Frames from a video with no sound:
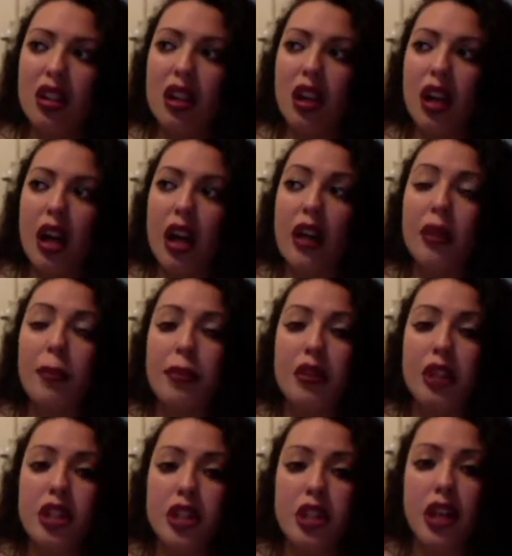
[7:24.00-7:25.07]
I
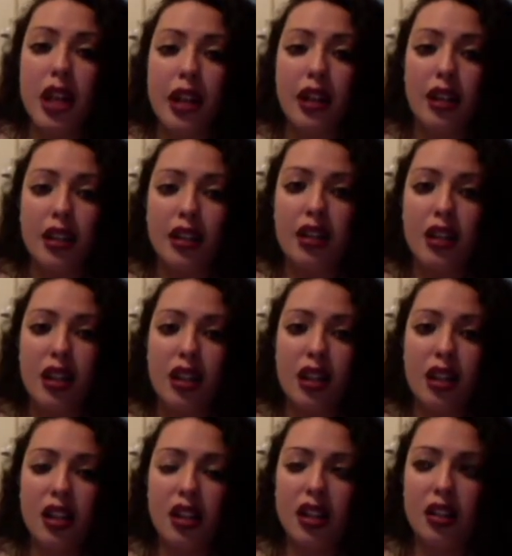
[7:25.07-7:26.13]
appreciate
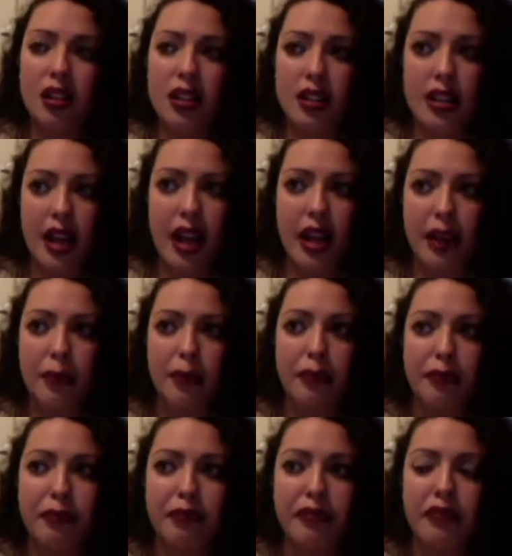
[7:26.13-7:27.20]
the time
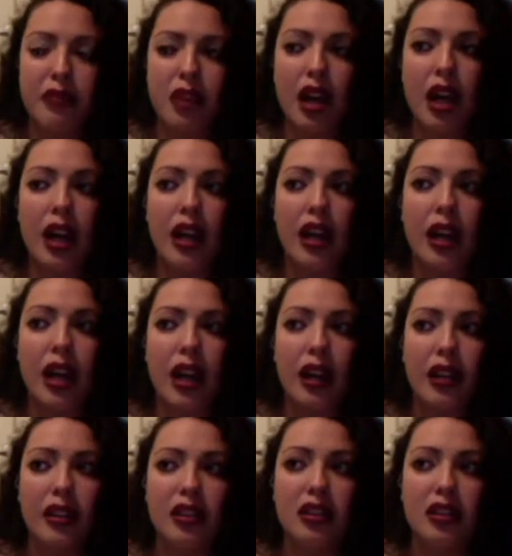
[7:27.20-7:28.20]
I had.